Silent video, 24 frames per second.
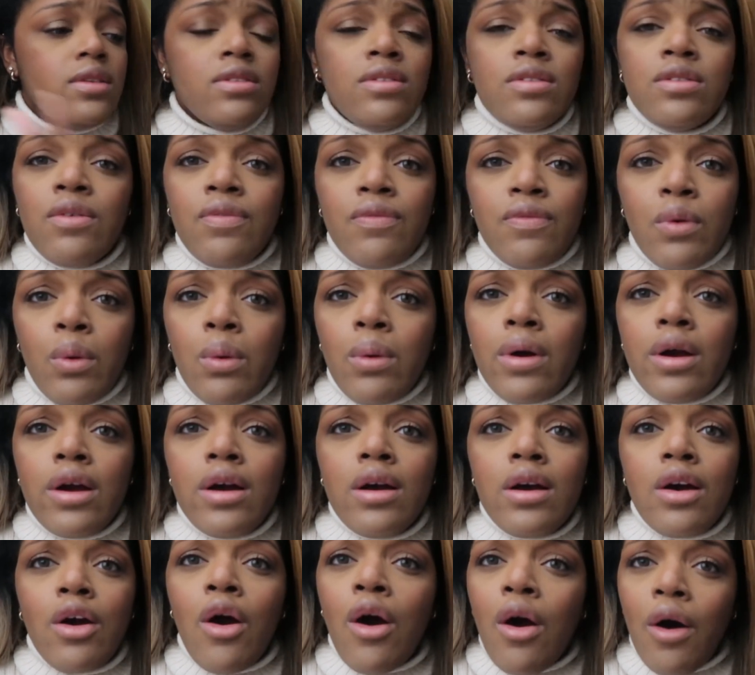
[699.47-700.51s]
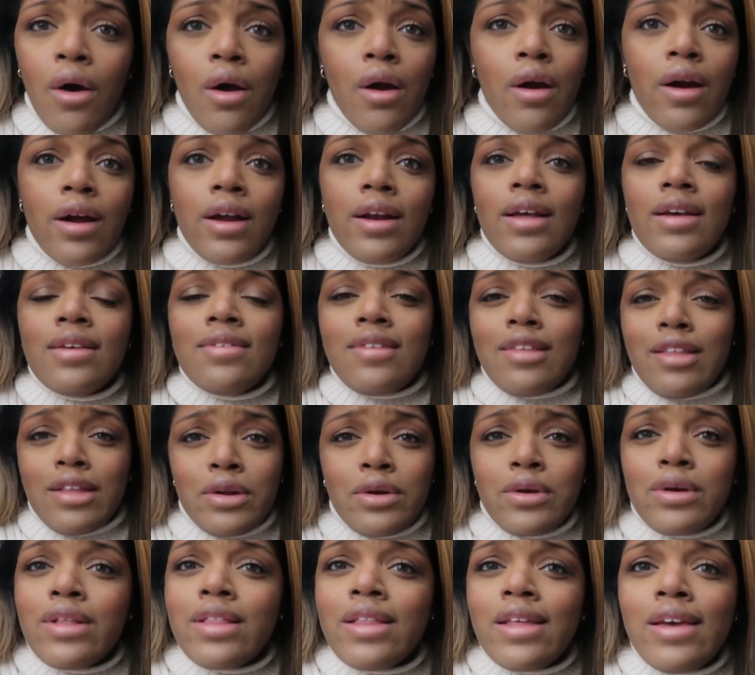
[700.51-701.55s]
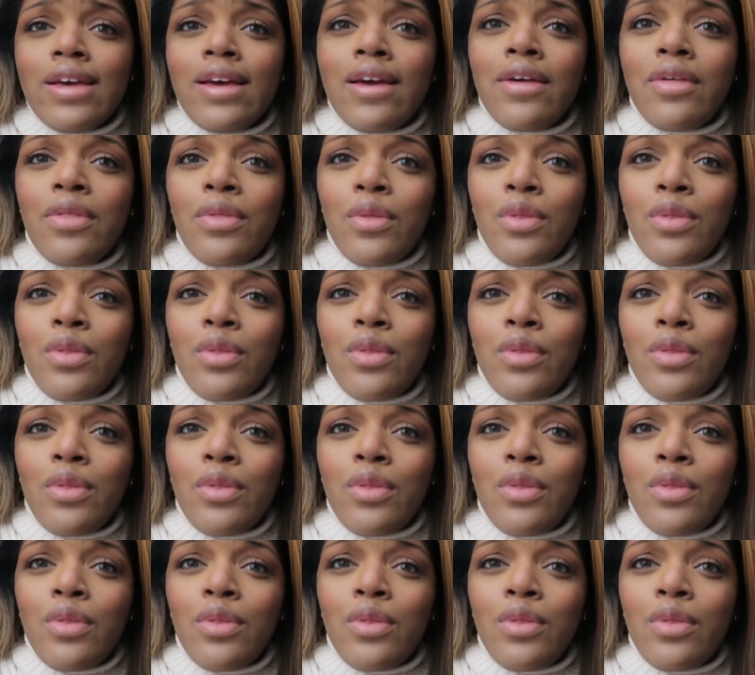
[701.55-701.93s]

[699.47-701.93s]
Sephora card is literally